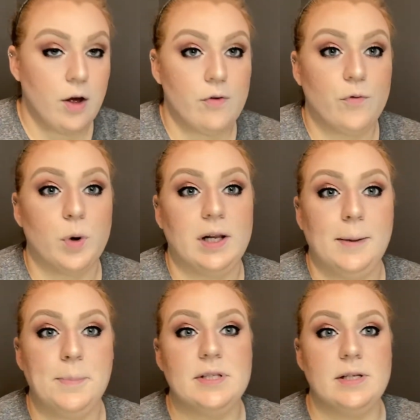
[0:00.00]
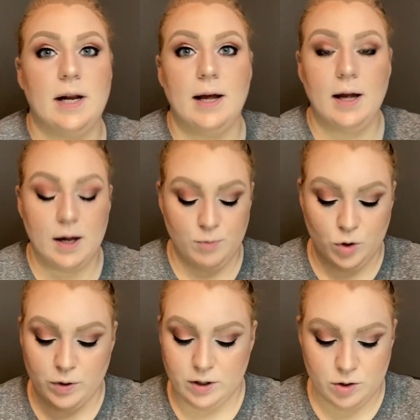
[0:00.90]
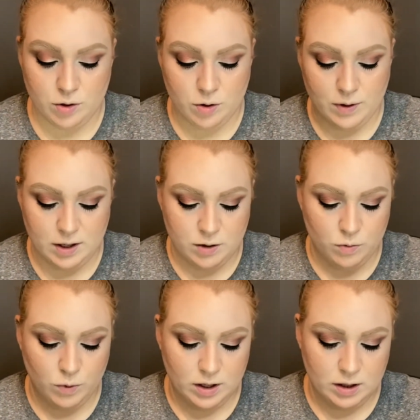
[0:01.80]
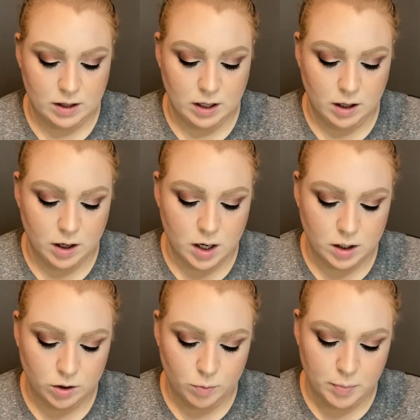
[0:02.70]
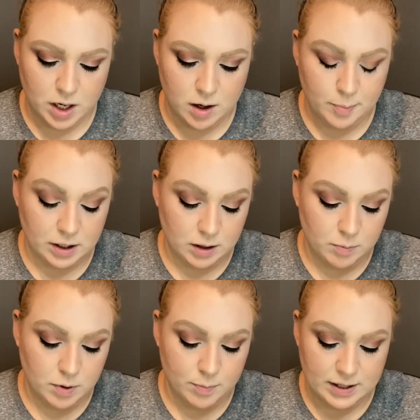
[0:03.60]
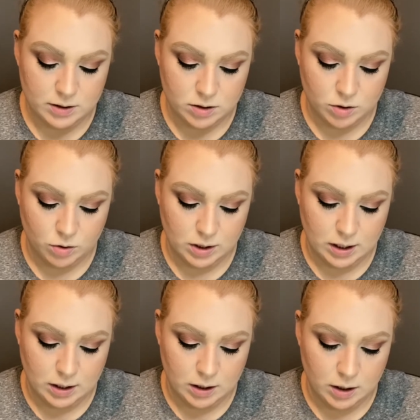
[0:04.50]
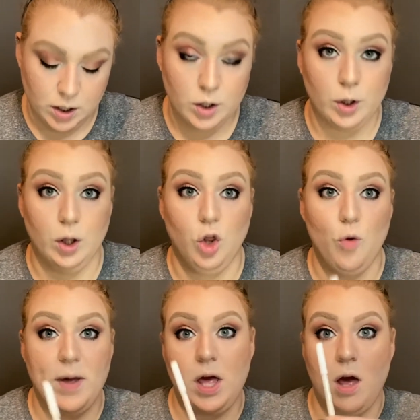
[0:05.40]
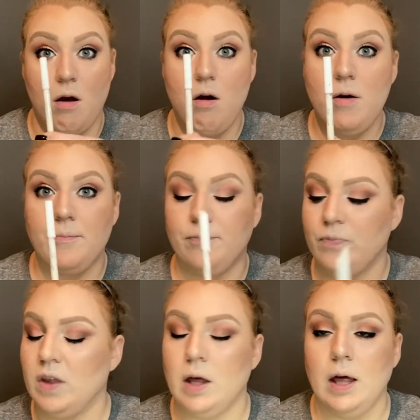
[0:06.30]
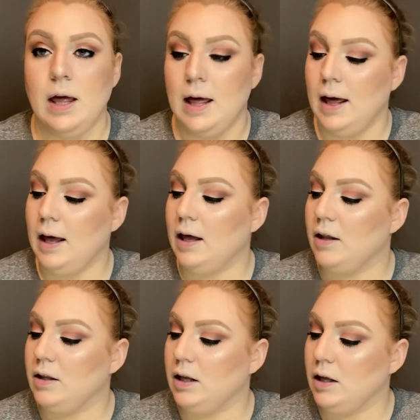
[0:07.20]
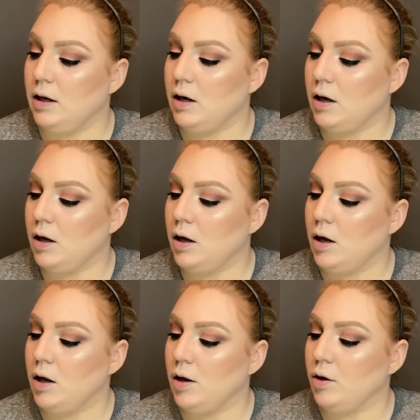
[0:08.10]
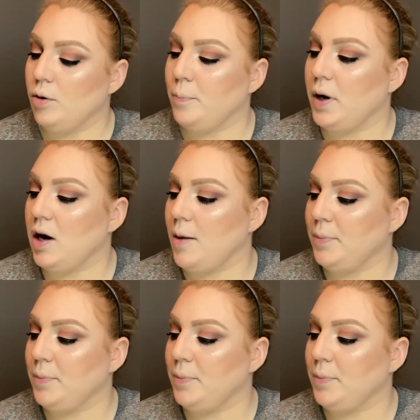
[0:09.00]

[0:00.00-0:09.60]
for lips today, I'm going to go in with the ColourPop Lippy Pencil in Lumiere and the ColourPop